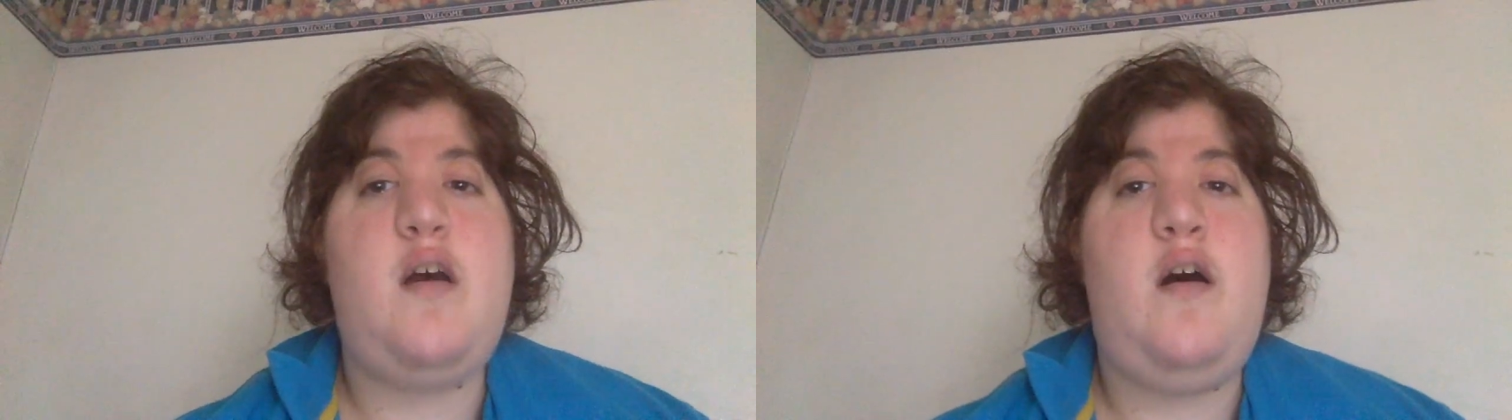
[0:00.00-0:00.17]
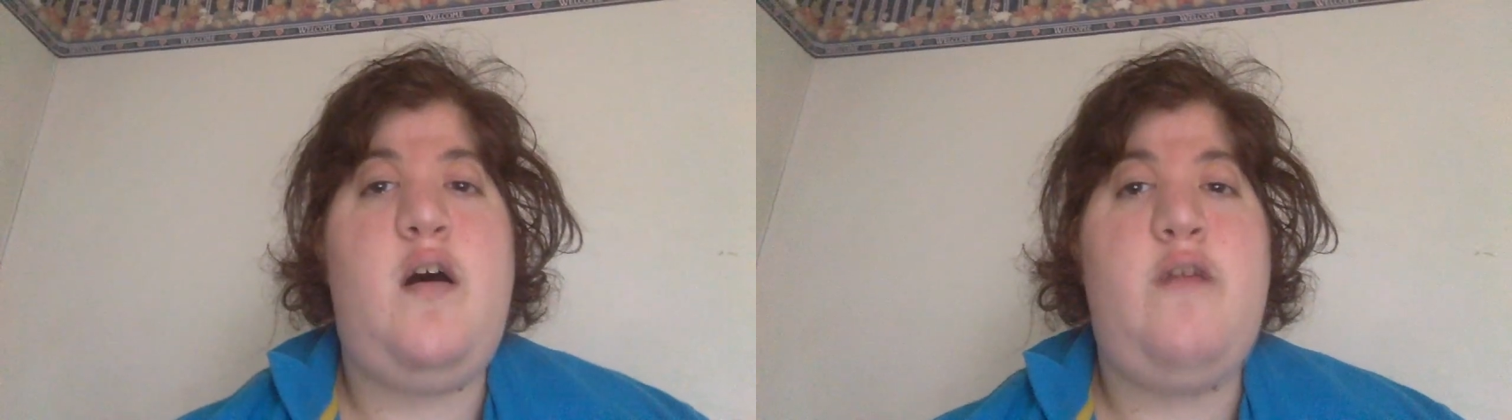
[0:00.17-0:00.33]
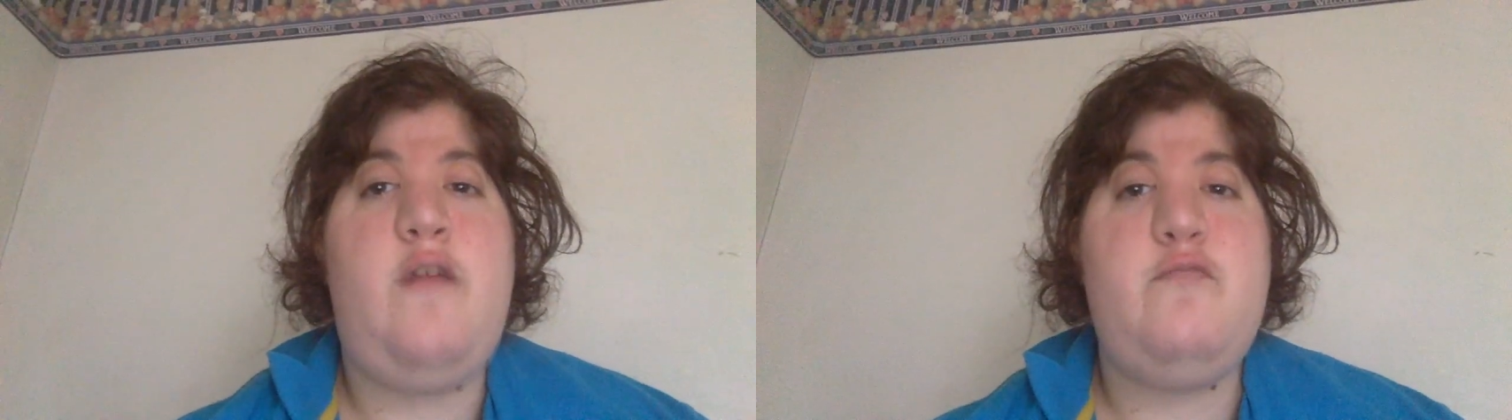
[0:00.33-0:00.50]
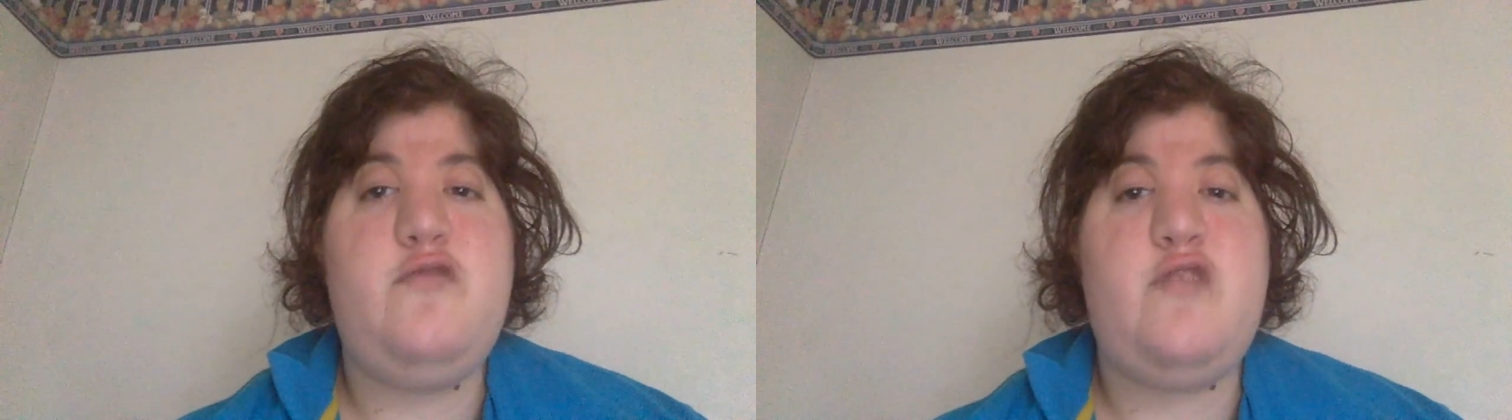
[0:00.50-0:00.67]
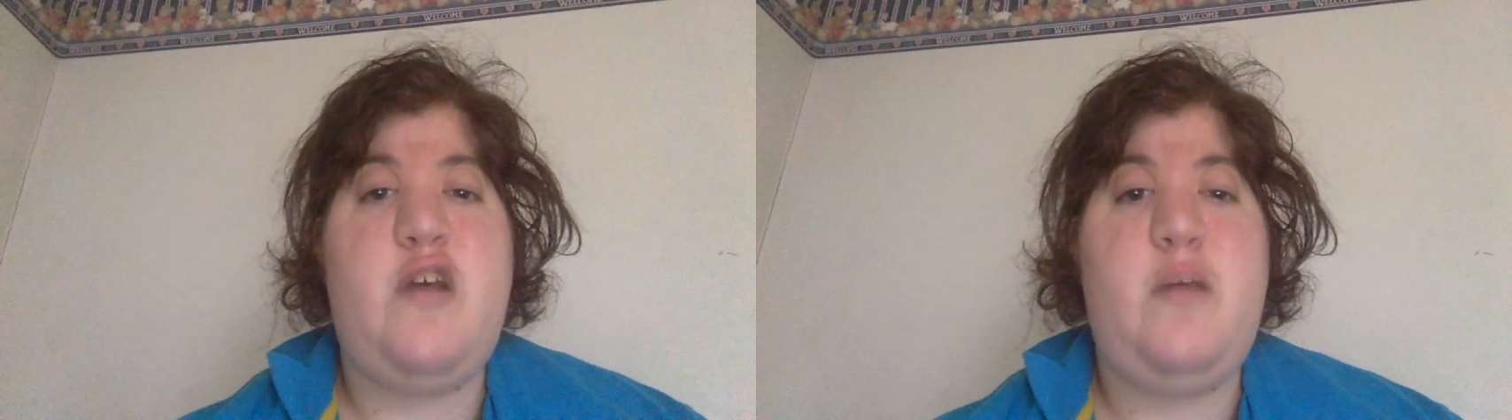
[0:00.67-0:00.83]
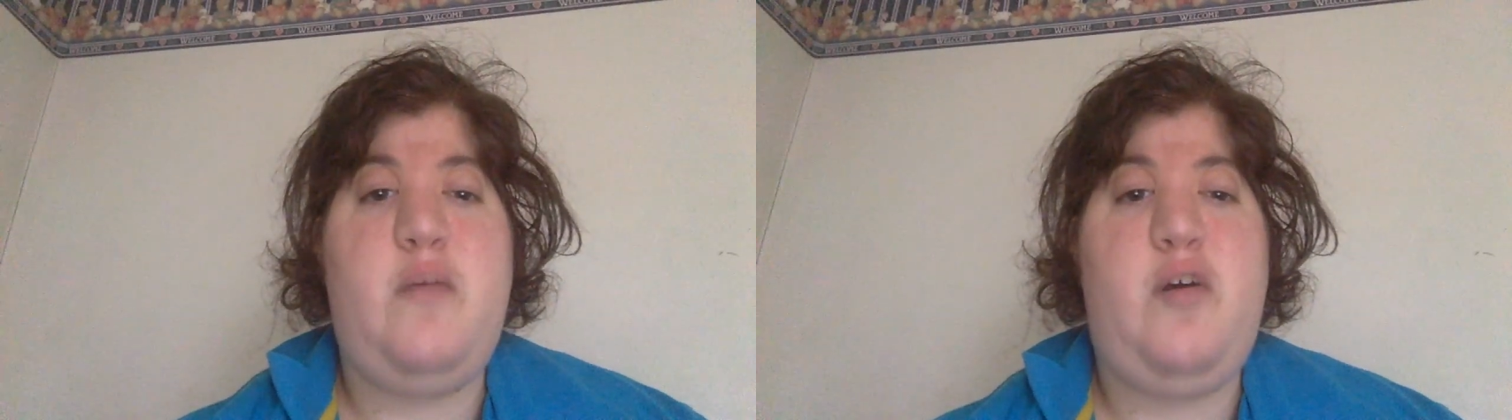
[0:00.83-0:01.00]
off
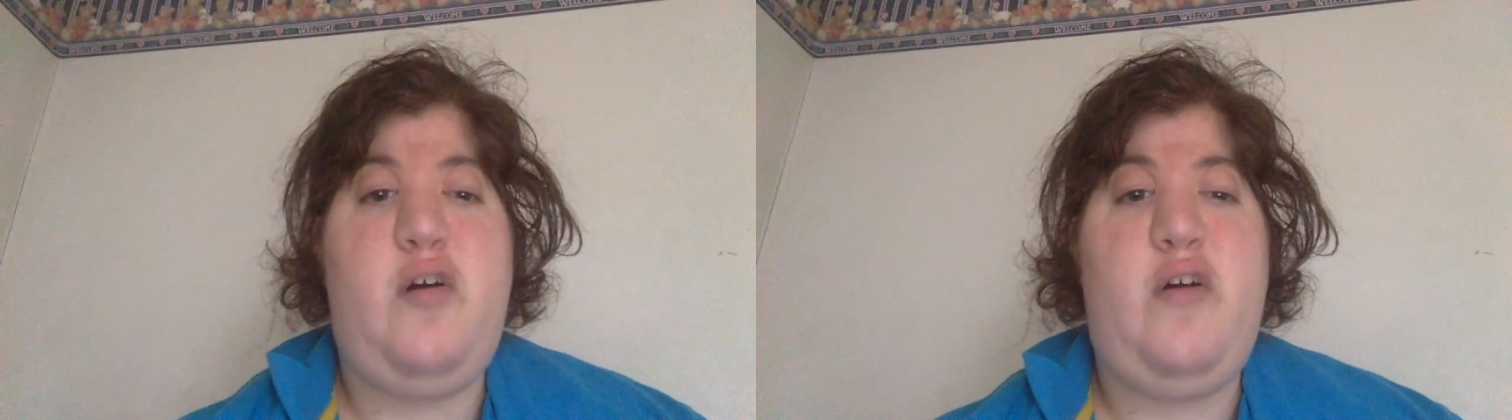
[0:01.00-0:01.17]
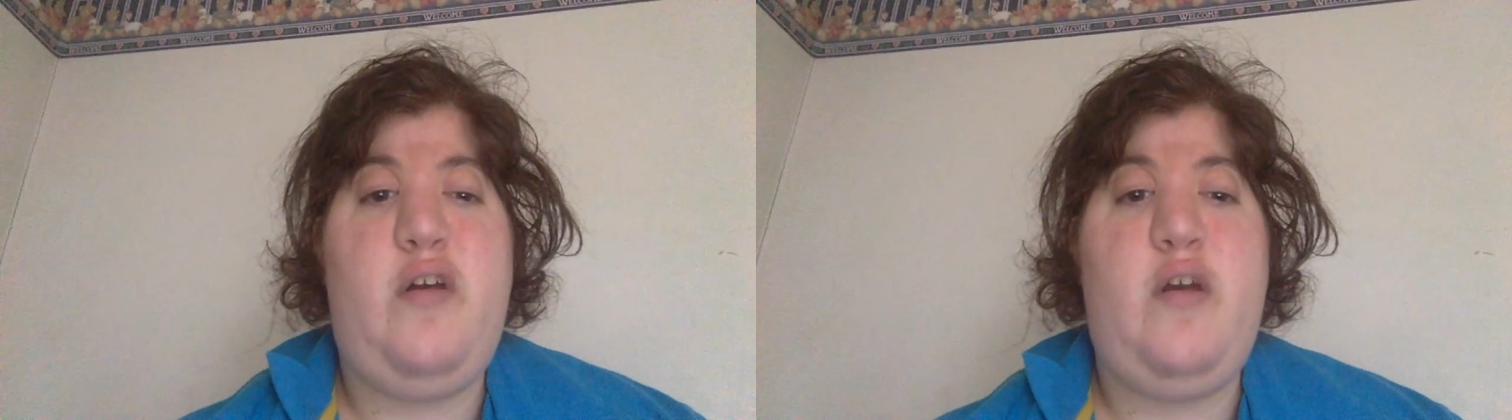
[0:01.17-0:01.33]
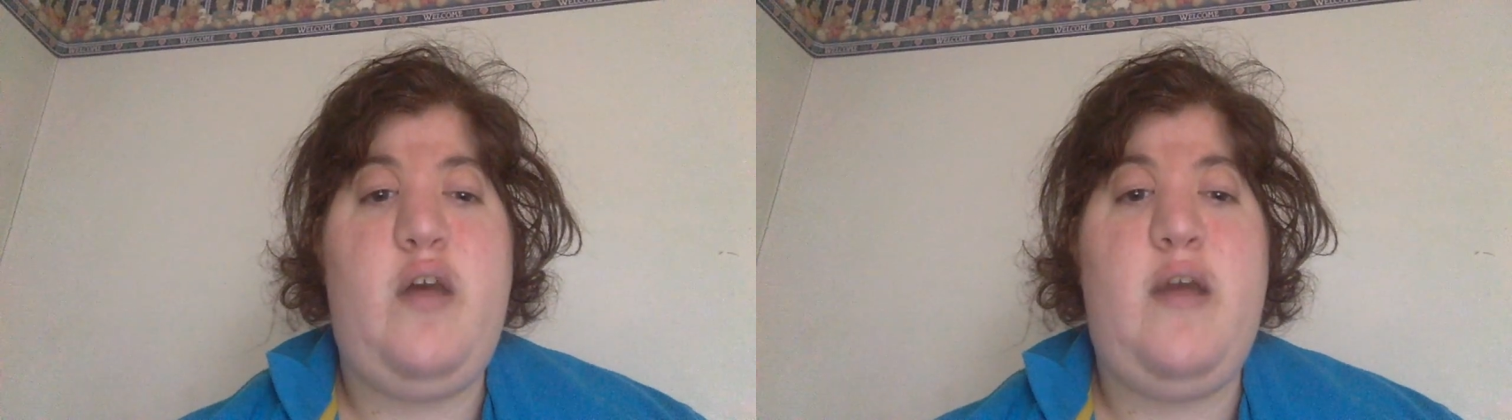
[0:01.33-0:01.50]
Moonshine Mullen